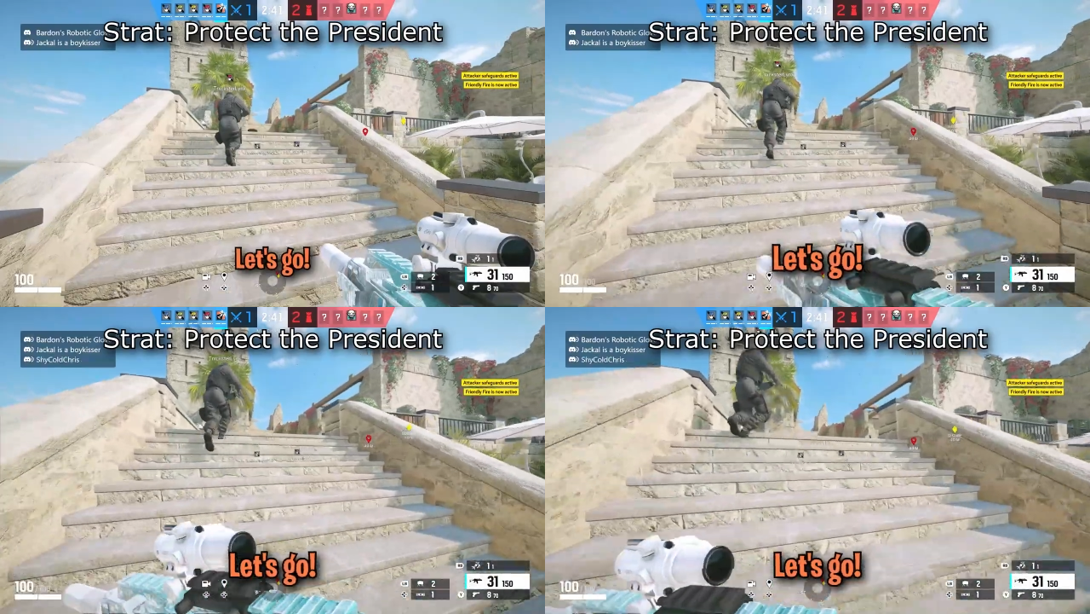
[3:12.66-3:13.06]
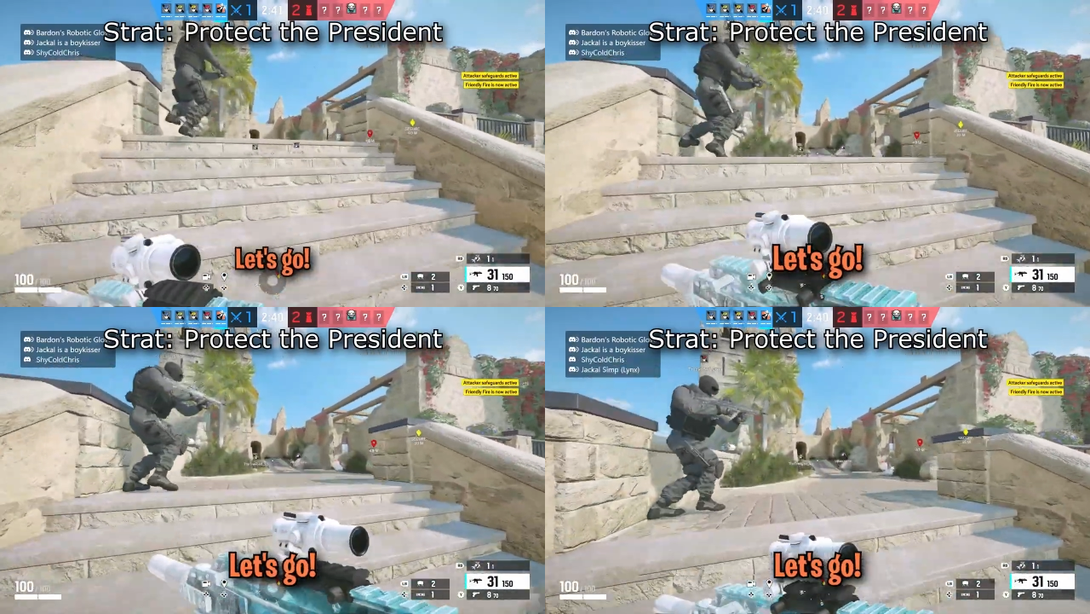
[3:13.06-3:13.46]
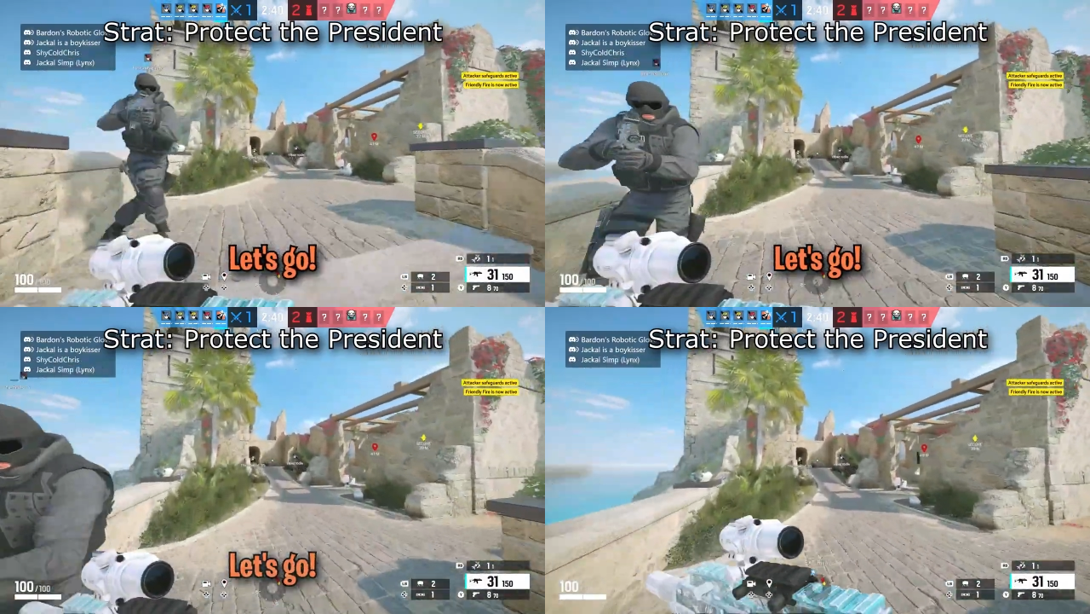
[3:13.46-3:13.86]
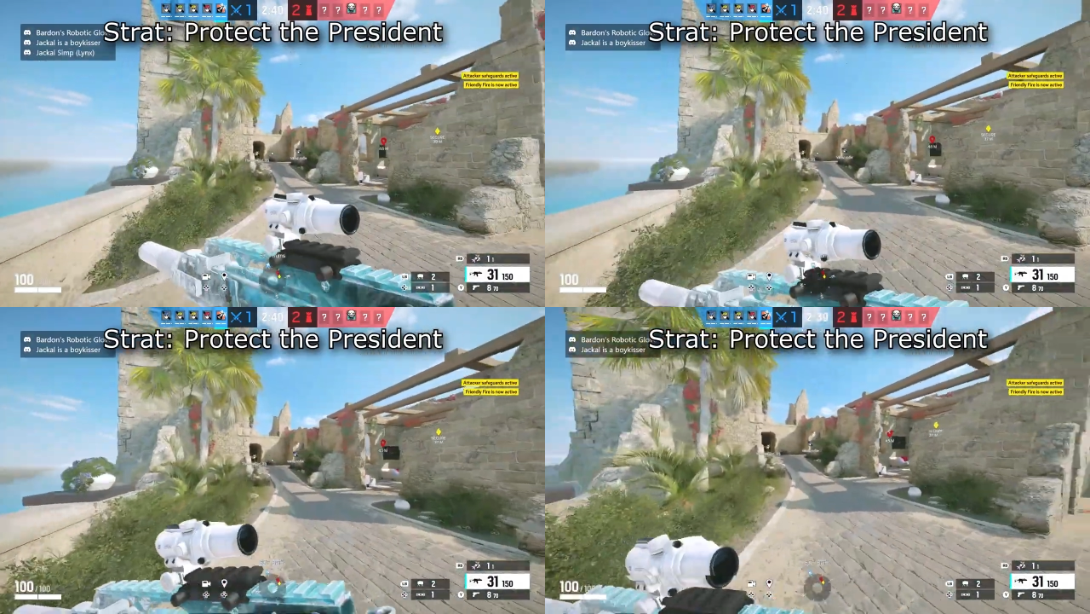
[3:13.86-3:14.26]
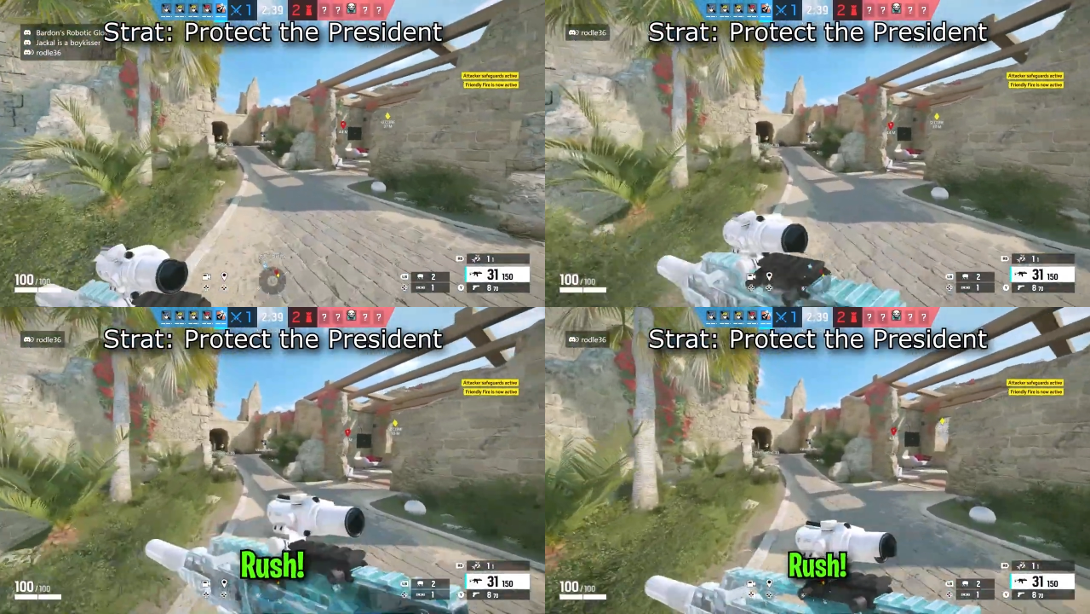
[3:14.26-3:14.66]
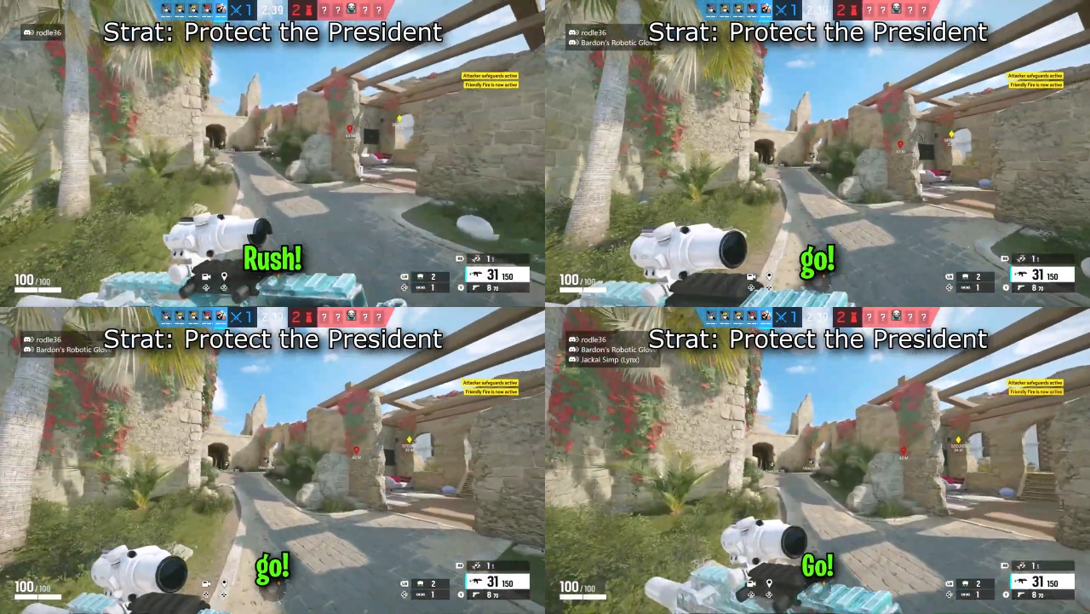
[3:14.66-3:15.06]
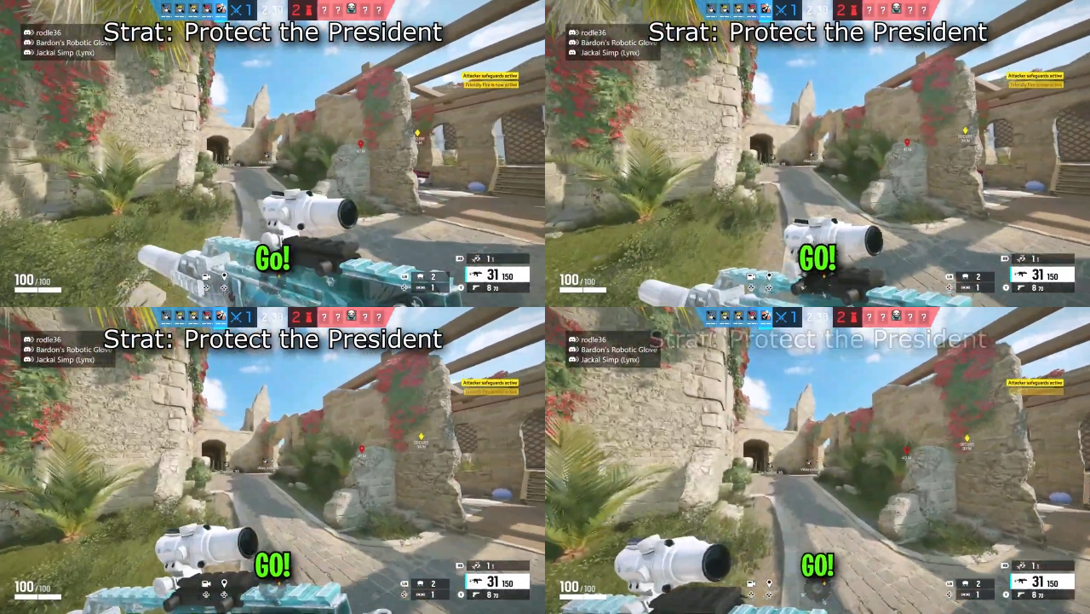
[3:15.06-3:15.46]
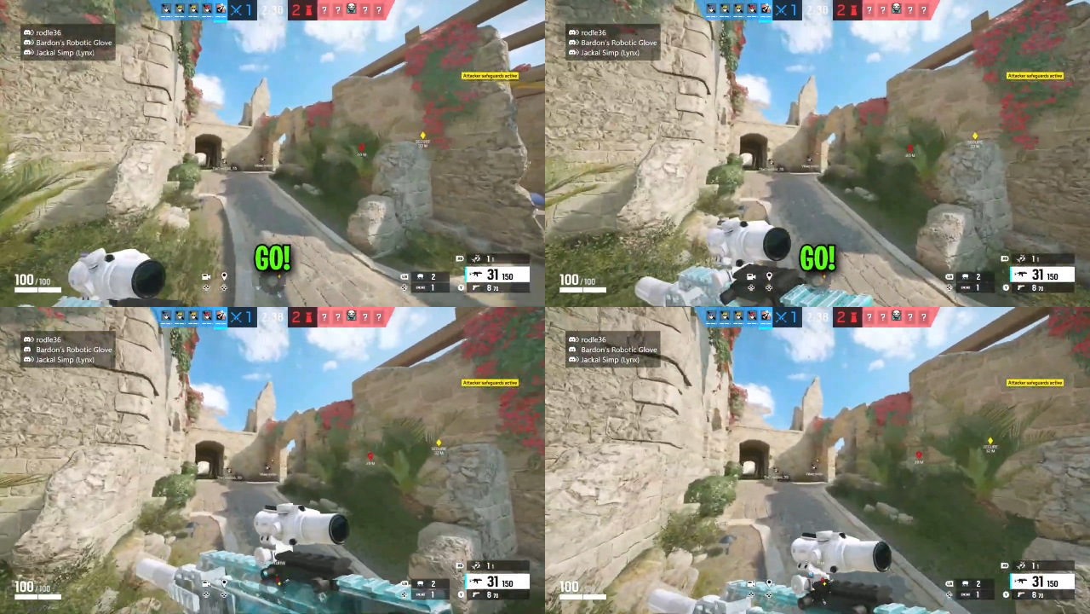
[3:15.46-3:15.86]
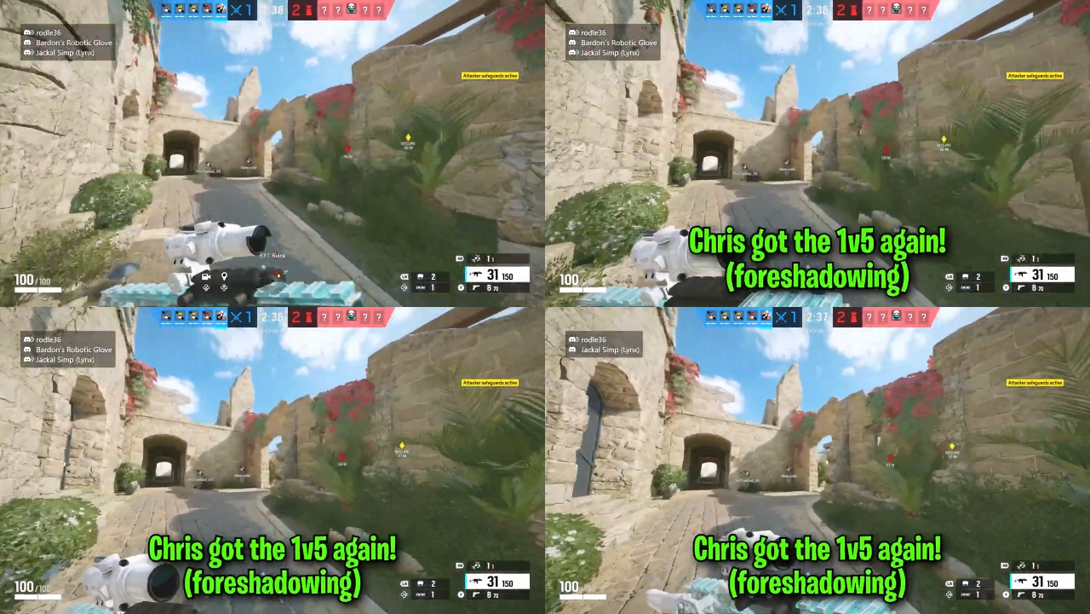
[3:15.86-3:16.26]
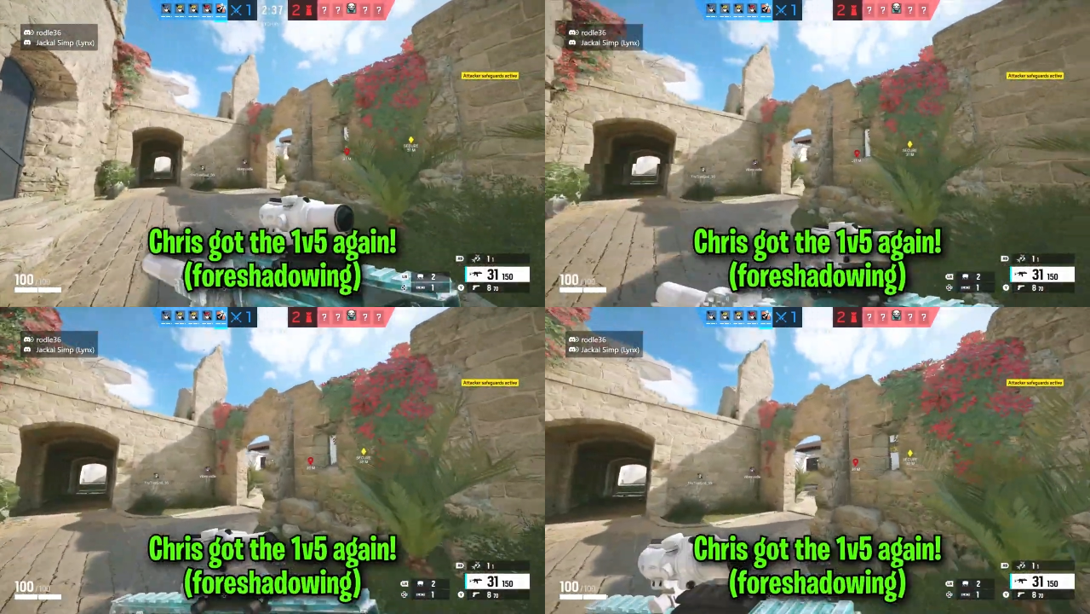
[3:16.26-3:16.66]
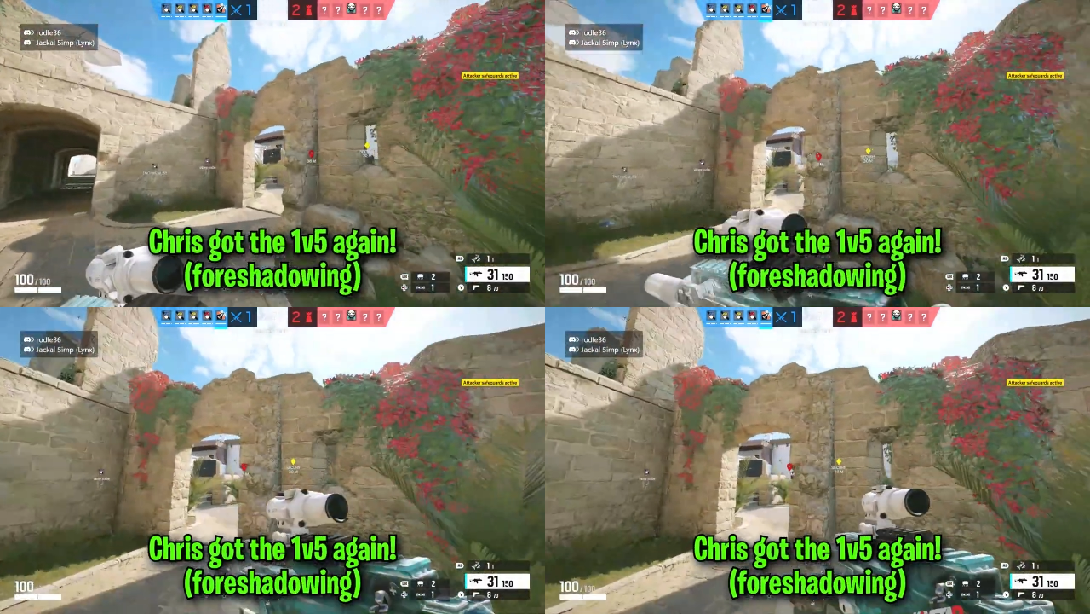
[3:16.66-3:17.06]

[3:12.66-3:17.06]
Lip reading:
(no speaker visible)